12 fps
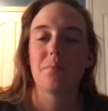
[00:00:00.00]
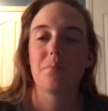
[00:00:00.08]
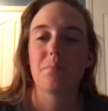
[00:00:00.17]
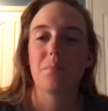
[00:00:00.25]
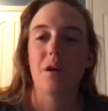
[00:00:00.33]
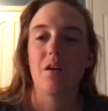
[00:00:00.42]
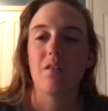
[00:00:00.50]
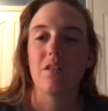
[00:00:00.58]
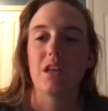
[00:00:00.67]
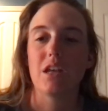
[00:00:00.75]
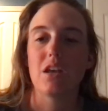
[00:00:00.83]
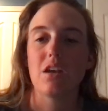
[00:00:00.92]

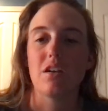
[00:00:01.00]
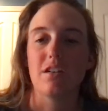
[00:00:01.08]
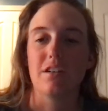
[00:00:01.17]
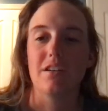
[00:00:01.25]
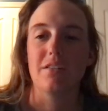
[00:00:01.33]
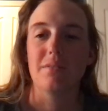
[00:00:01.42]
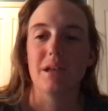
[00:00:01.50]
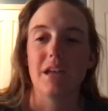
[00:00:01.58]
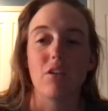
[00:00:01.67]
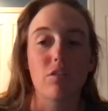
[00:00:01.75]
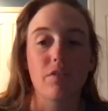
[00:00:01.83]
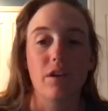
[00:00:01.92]
Molly
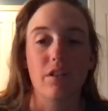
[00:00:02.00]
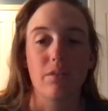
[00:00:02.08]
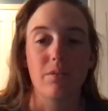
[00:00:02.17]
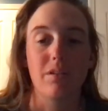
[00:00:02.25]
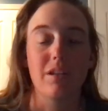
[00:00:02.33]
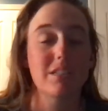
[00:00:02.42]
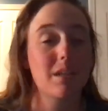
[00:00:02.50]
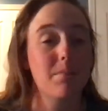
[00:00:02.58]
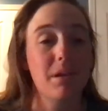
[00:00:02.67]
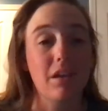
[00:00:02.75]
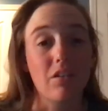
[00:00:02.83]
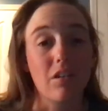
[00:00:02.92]
and her father realize that
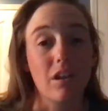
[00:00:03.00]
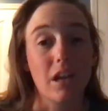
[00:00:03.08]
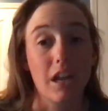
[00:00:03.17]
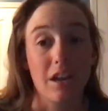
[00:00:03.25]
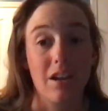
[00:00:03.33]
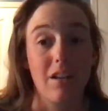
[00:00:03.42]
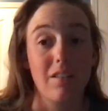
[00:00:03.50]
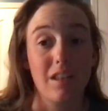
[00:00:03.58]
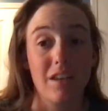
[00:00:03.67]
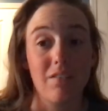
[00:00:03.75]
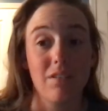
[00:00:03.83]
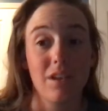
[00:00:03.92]
Peter cannot
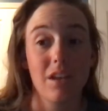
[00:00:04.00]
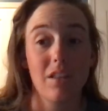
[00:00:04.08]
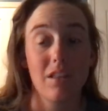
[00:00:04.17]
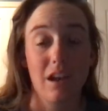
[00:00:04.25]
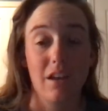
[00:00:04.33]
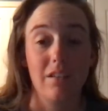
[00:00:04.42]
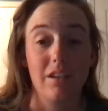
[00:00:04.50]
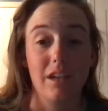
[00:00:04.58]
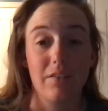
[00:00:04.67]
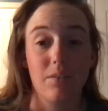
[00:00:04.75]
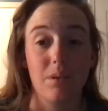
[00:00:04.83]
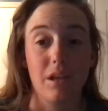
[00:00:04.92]
leave the island
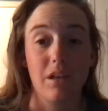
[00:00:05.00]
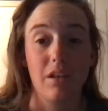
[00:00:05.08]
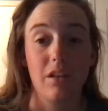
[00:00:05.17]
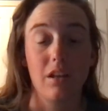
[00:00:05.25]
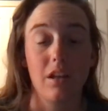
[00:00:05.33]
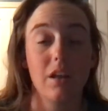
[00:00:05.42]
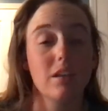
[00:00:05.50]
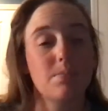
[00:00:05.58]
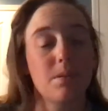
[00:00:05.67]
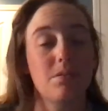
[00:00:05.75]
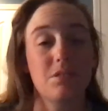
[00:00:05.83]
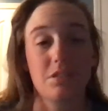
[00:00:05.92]
after being
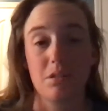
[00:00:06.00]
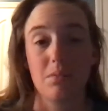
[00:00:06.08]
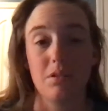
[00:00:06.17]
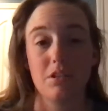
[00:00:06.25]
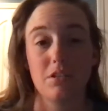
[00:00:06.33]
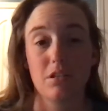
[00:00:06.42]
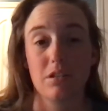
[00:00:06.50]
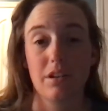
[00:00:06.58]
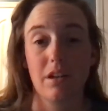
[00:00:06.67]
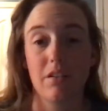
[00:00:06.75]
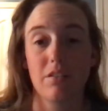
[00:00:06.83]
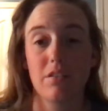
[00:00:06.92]
exposed to so much star
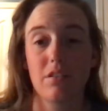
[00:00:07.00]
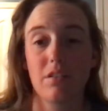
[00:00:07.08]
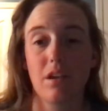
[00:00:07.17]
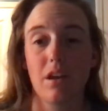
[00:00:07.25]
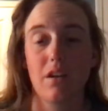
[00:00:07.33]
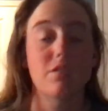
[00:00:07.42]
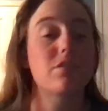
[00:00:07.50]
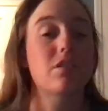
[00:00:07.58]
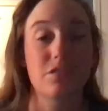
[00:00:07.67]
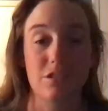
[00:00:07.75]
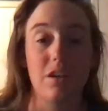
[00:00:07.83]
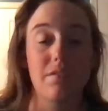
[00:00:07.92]

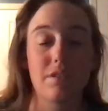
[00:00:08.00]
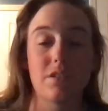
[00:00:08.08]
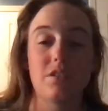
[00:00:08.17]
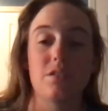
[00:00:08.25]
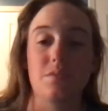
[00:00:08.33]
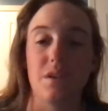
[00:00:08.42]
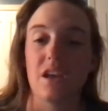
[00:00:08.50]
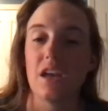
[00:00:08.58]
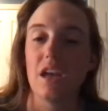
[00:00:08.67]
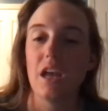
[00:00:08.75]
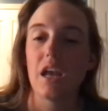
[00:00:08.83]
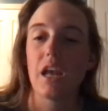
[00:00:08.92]
stuff,
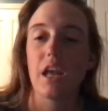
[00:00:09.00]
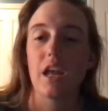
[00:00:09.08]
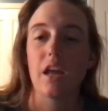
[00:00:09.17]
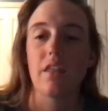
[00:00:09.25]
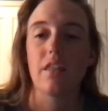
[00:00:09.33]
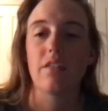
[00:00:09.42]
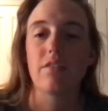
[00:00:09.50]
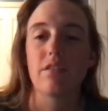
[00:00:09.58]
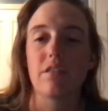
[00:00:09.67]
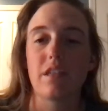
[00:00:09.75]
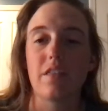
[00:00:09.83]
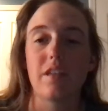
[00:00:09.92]
and
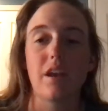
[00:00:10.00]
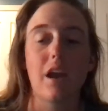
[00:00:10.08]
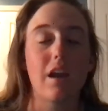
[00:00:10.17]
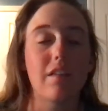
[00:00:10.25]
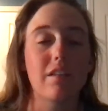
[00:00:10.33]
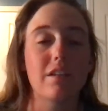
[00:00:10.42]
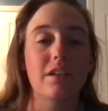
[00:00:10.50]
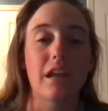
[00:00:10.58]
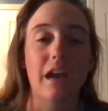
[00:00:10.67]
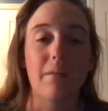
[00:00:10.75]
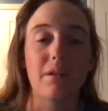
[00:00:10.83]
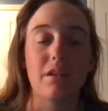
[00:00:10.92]
that the island
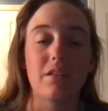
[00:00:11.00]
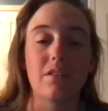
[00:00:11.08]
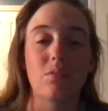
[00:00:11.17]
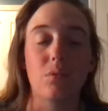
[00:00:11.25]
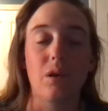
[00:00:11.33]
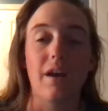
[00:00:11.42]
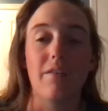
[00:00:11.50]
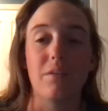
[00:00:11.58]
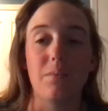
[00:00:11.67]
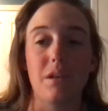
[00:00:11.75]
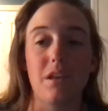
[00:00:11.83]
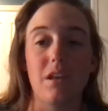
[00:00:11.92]
inhabitants will have
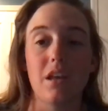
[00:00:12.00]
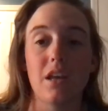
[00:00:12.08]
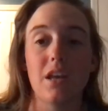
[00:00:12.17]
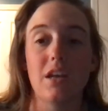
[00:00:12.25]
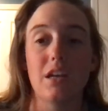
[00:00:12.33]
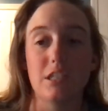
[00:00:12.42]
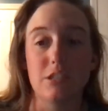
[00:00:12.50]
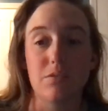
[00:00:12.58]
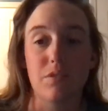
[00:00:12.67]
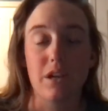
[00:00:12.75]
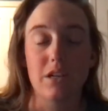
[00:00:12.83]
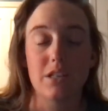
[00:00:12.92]
to be his
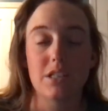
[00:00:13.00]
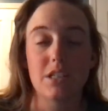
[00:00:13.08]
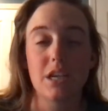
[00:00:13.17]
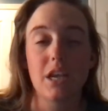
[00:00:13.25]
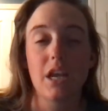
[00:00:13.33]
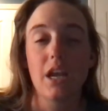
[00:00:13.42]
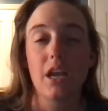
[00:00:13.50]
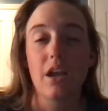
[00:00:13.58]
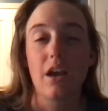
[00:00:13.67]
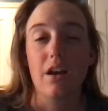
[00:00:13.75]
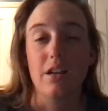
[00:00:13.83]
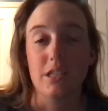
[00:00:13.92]
friends,
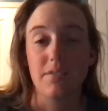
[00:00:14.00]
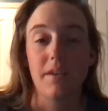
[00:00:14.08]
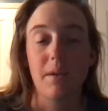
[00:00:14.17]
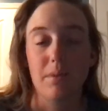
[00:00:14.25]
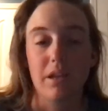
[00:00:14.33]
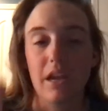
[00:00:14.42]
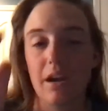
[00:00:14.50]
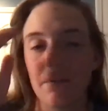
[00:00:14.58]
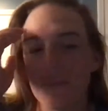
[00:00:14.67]
his family now.